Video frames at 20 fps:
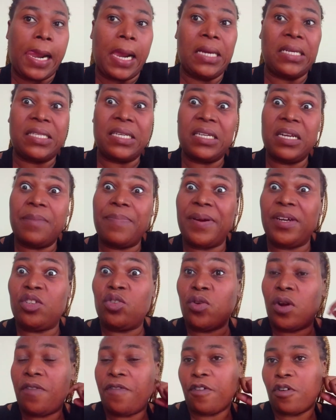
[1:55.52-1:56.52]
I started by
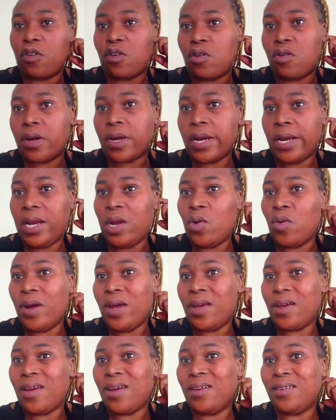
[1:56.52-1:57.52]
12 o'clock
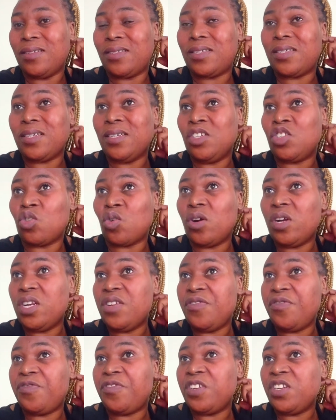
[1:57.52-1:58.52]
anyway, and it
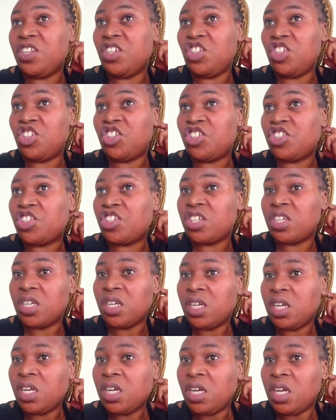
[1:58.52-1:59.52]
only finished
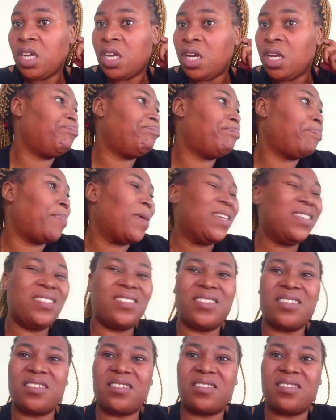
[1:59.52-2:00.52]

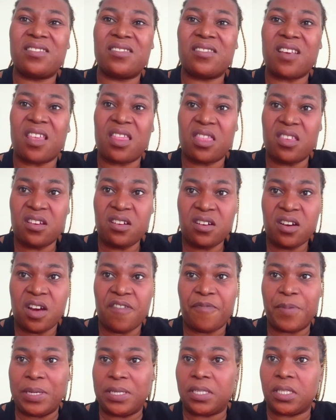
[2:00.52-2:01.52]
past 6, I think,
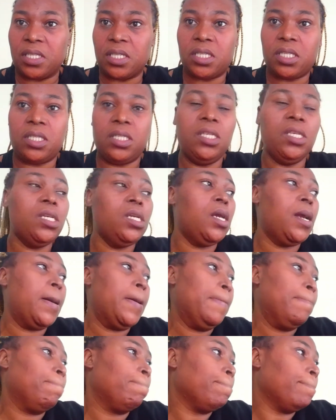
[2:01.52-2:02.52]
half past 6. Yeah,